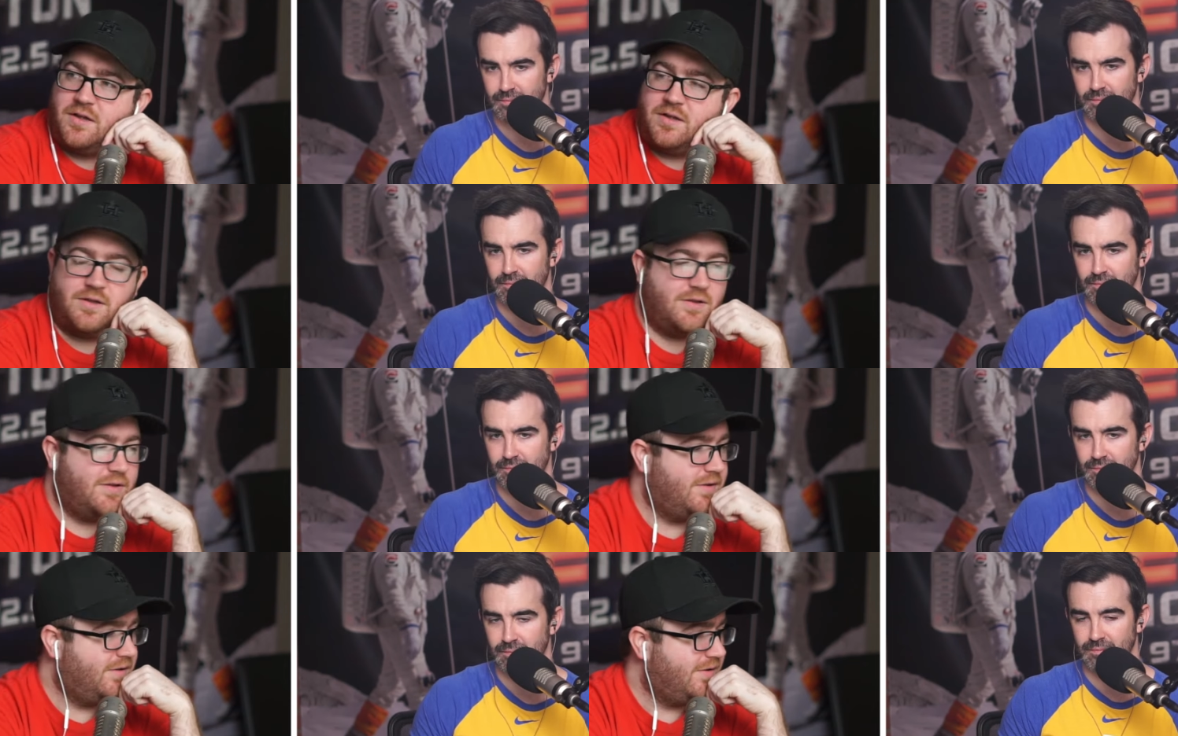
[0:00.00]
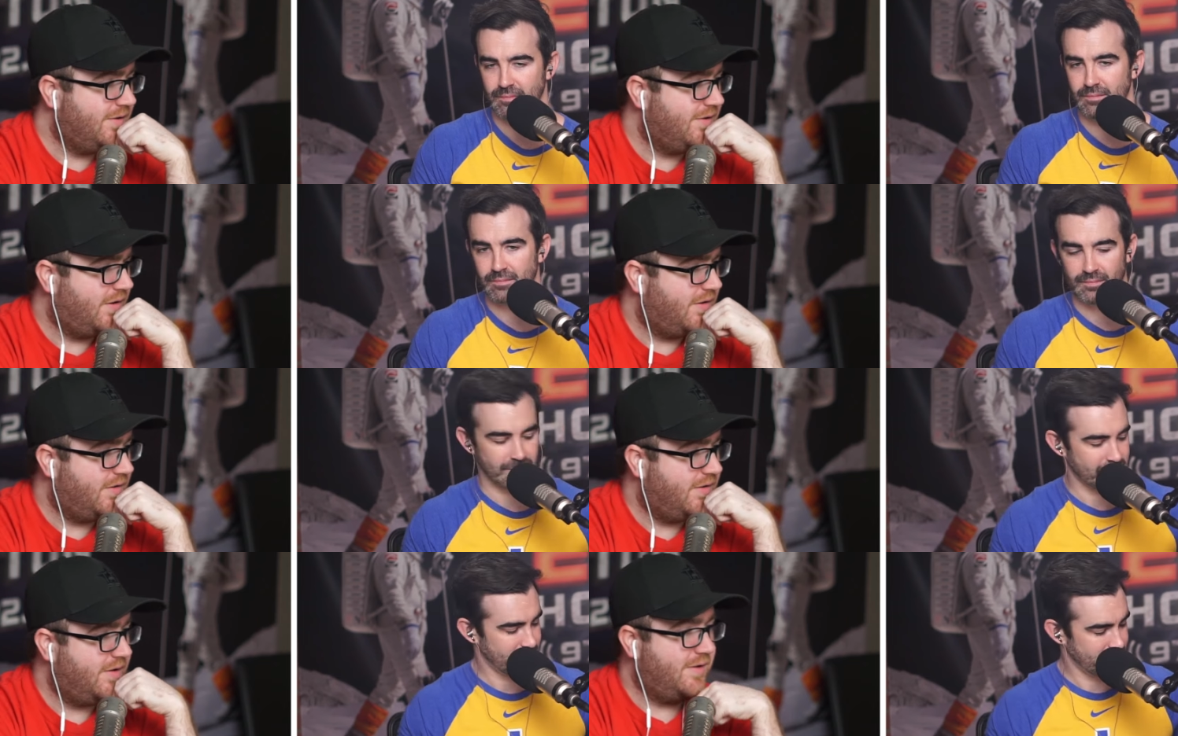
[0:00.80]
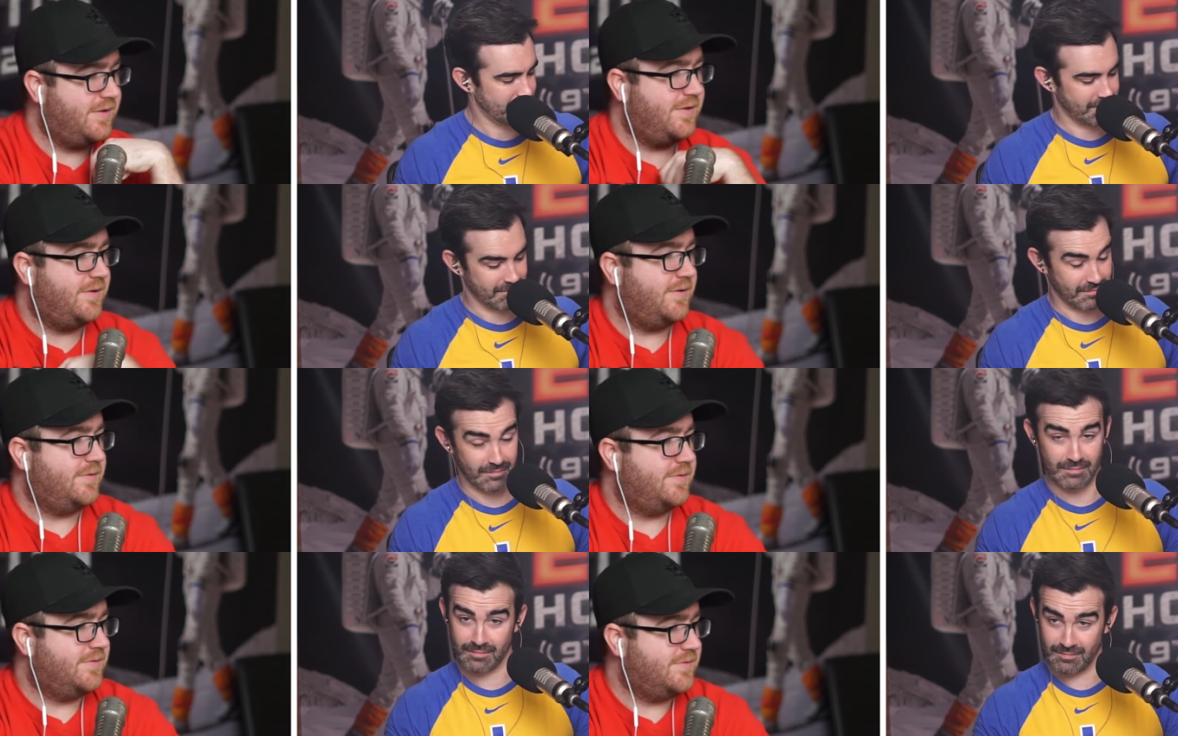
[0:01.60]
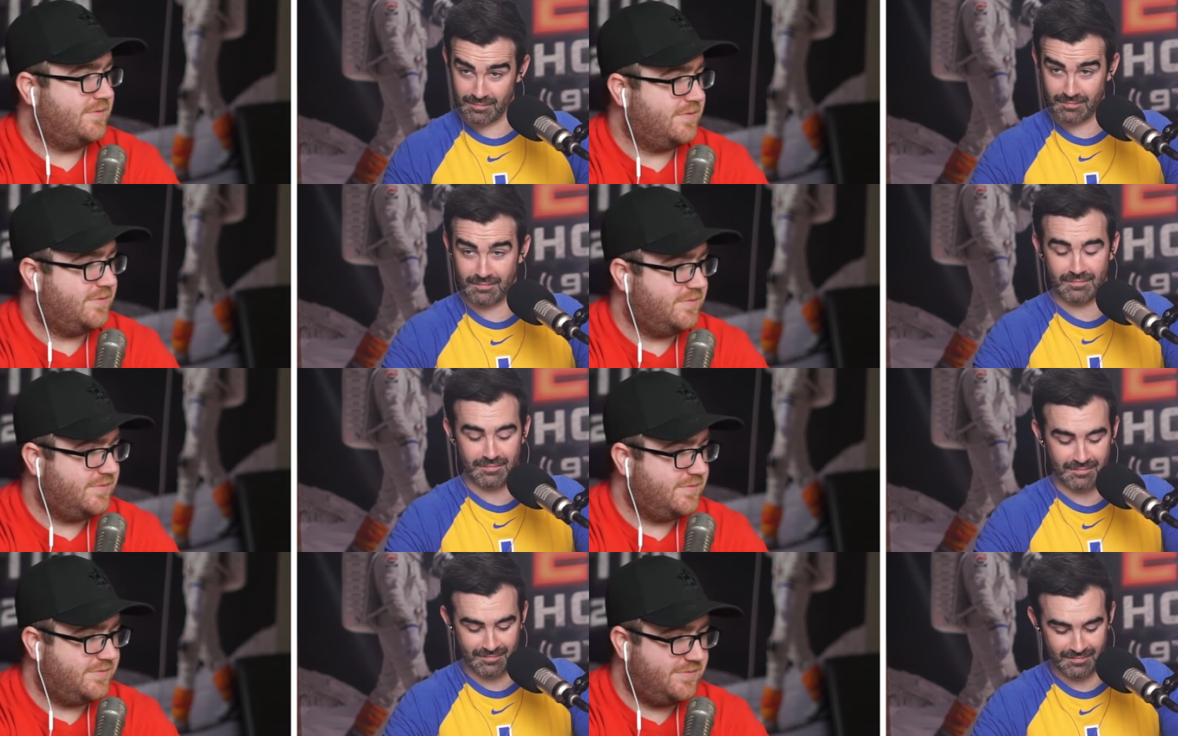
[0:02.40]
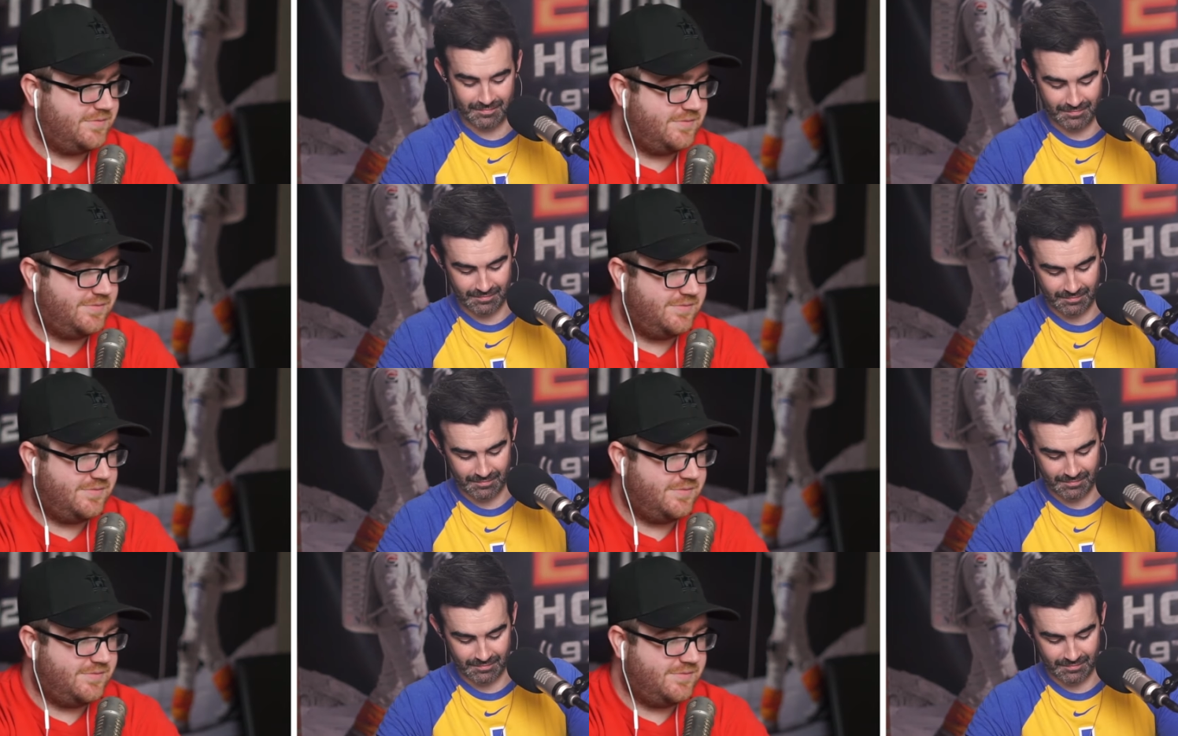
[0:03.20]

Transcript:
Speaker 1: I love to hear JJ saying he's ready. I got got his number ready to go